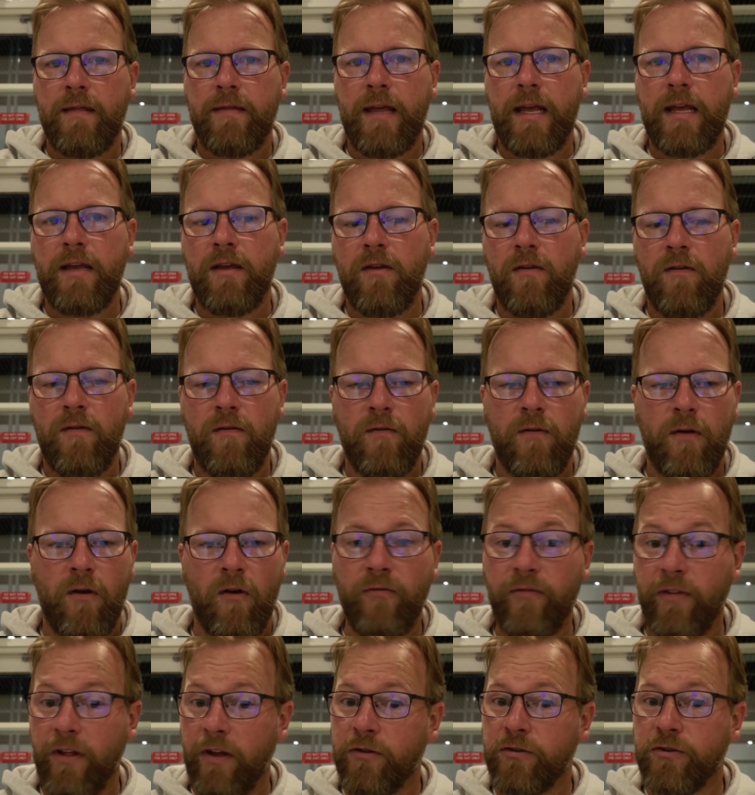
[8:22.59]
Thank you.
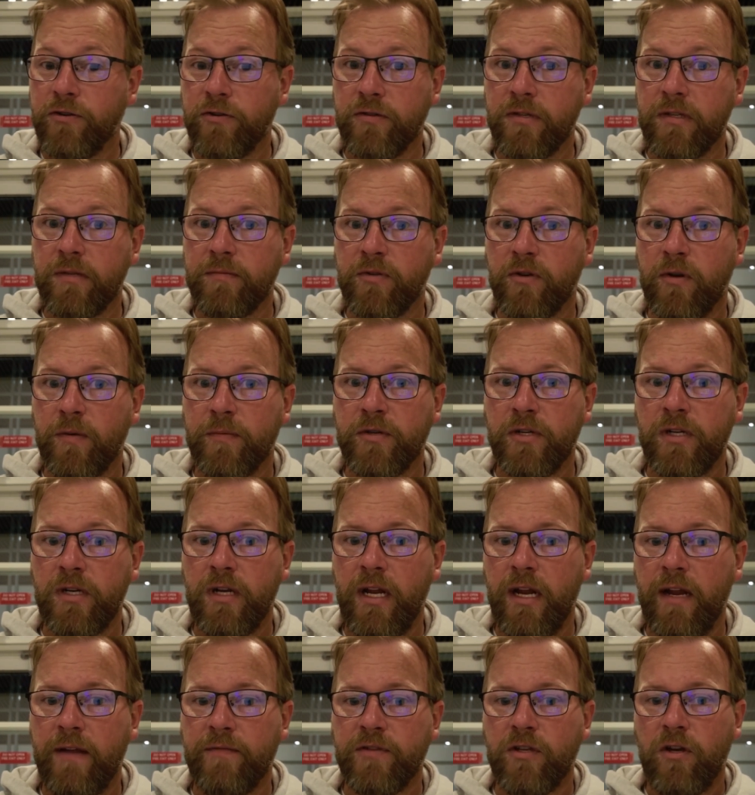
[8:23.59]
Hopefully, I earned your subscription
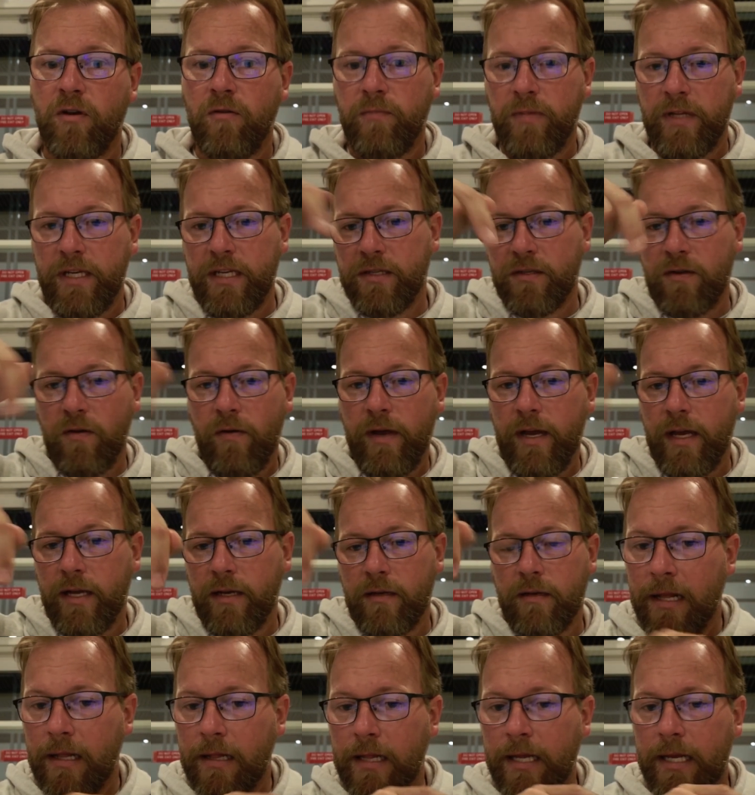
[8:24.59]
today. If so, please go ahead
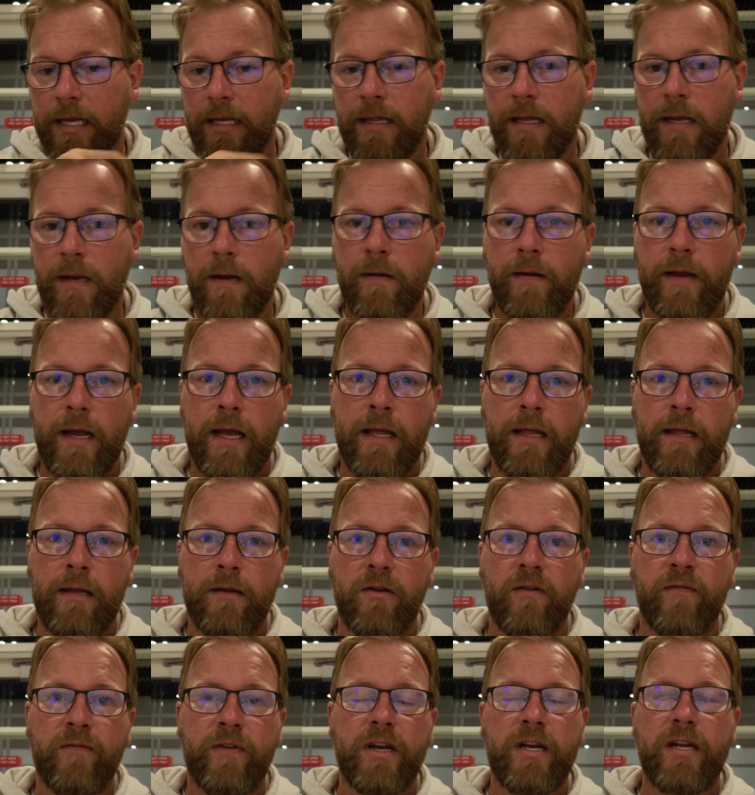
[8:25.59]
and click it there. And
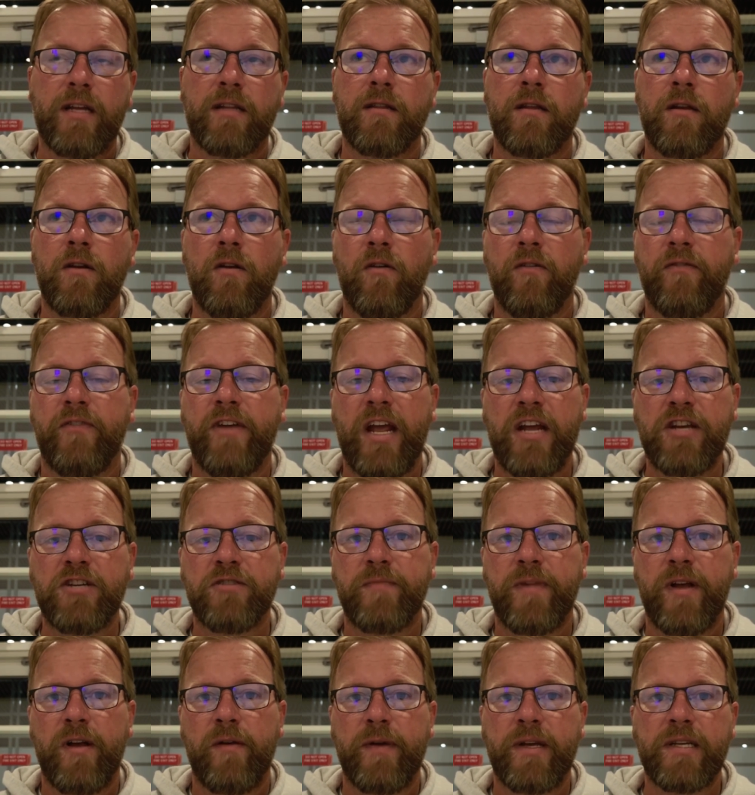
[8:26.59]
don't forget to hit the notification
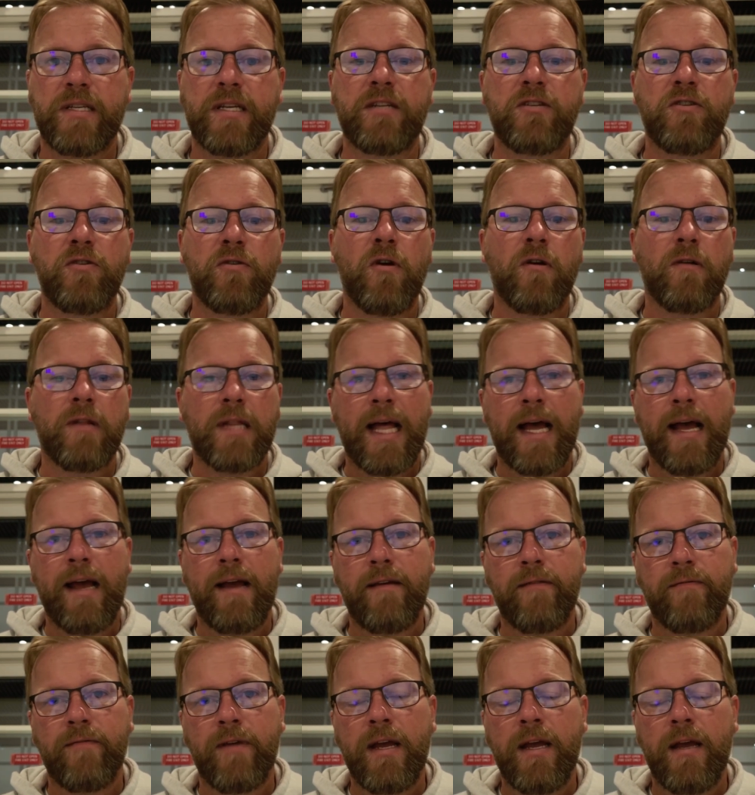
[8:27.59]
bell because I do go
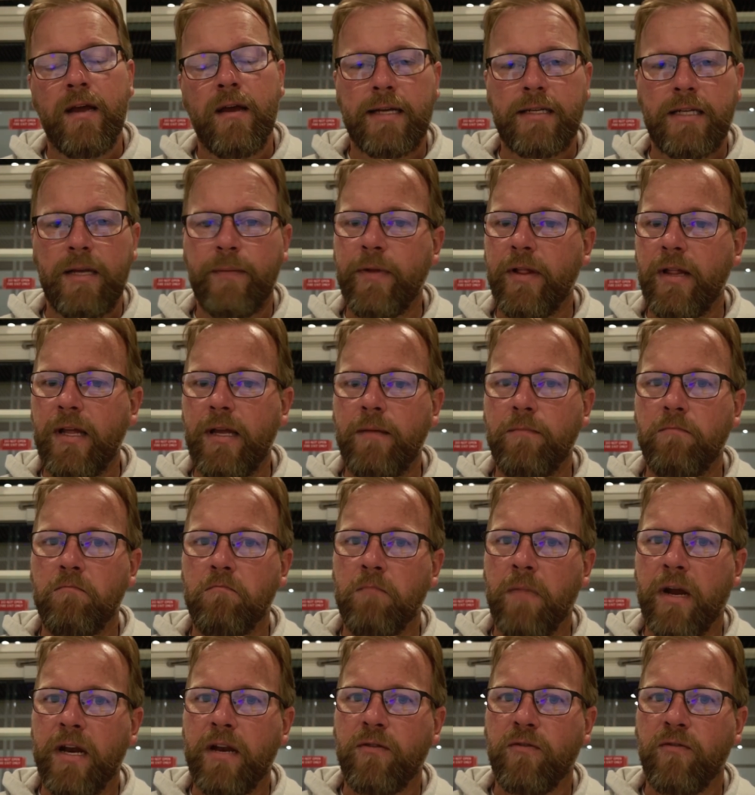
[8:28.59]
live typically
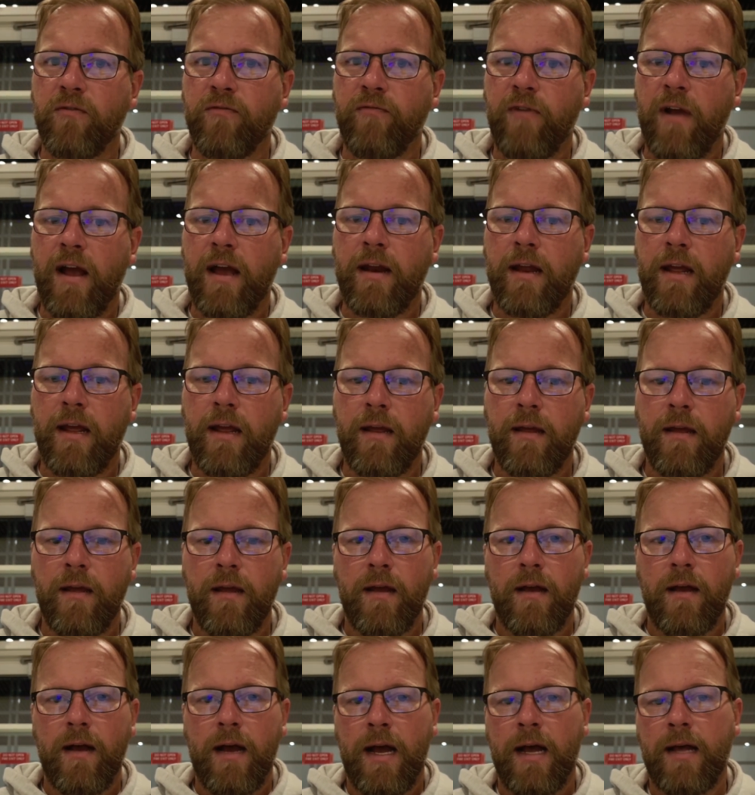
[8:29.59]
Monday through Friday
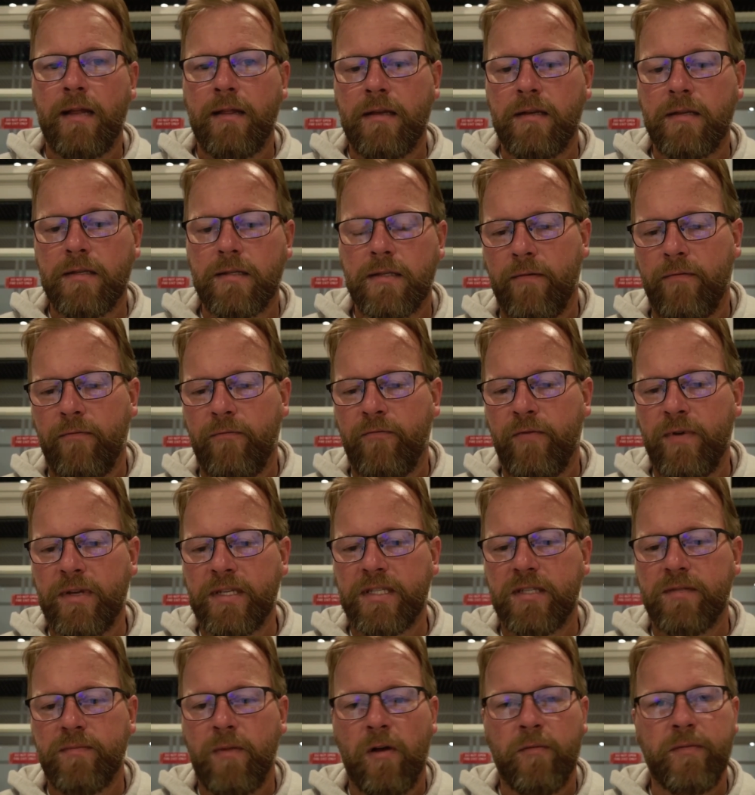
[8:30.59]
on this with
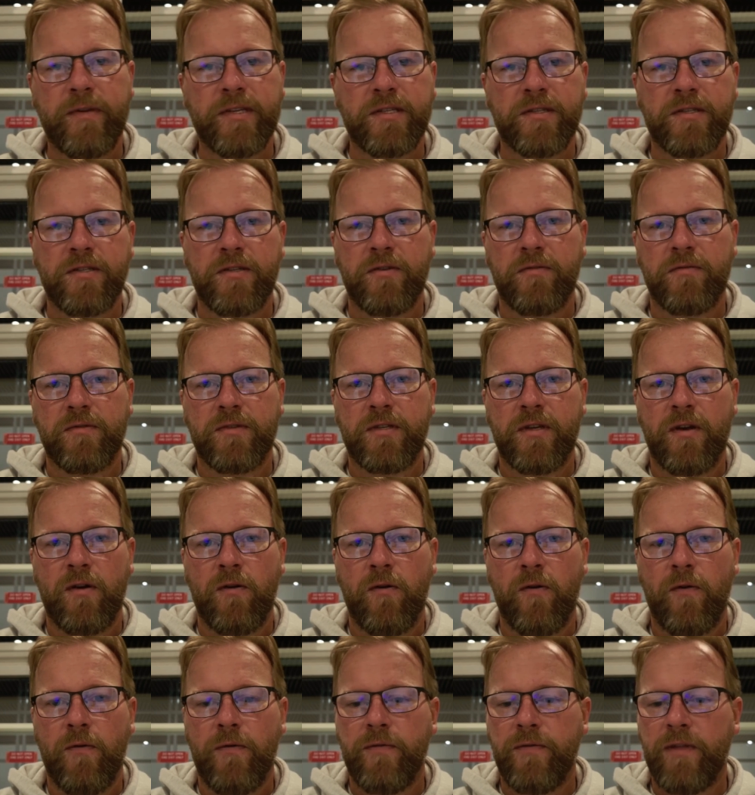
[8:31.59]
small business news.
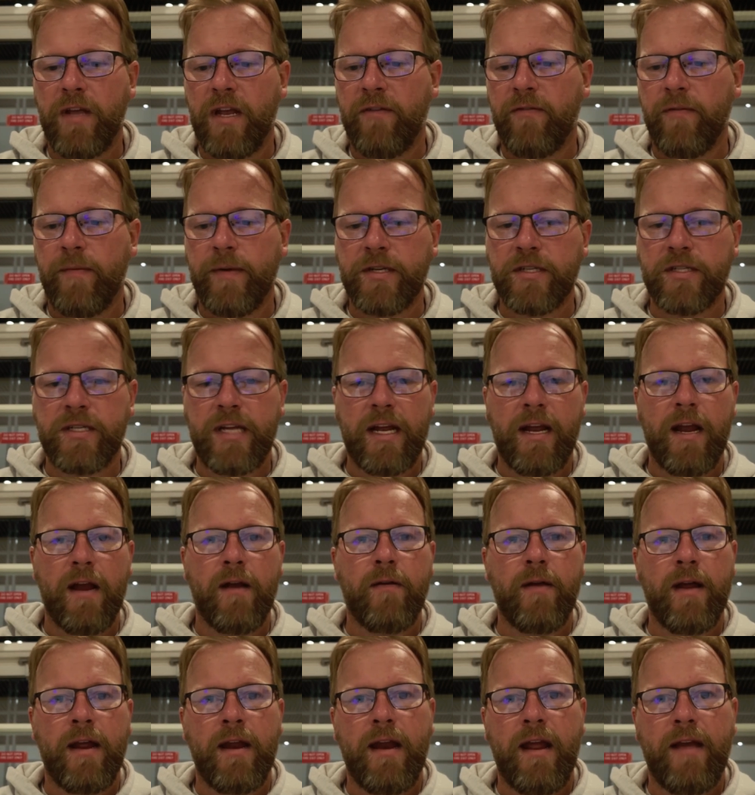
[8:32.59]
So thank you very much. Take care
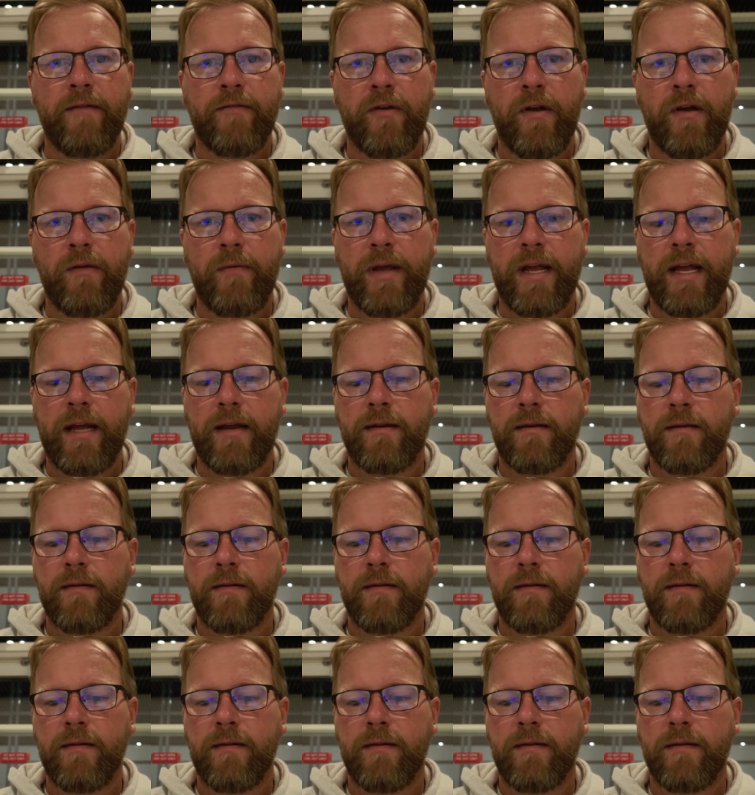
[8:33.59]
and have a great weekend.